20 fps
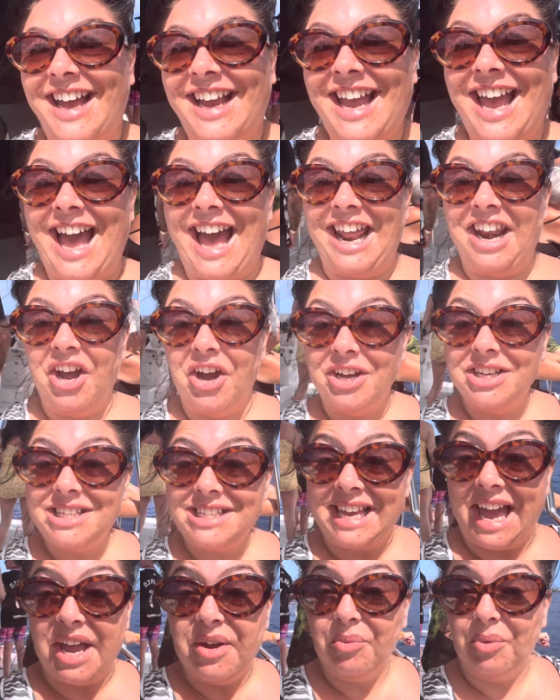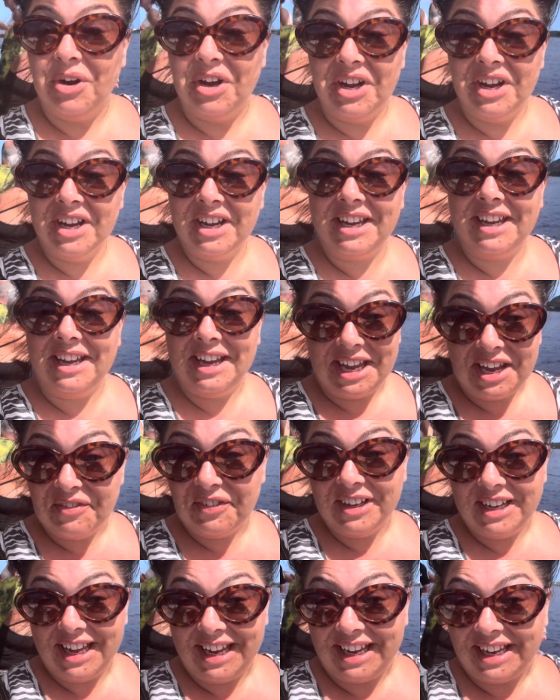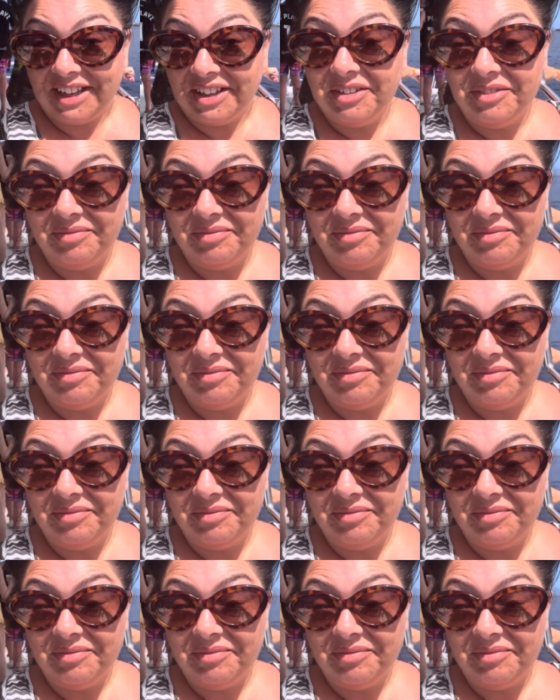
Cannot escape work, even here.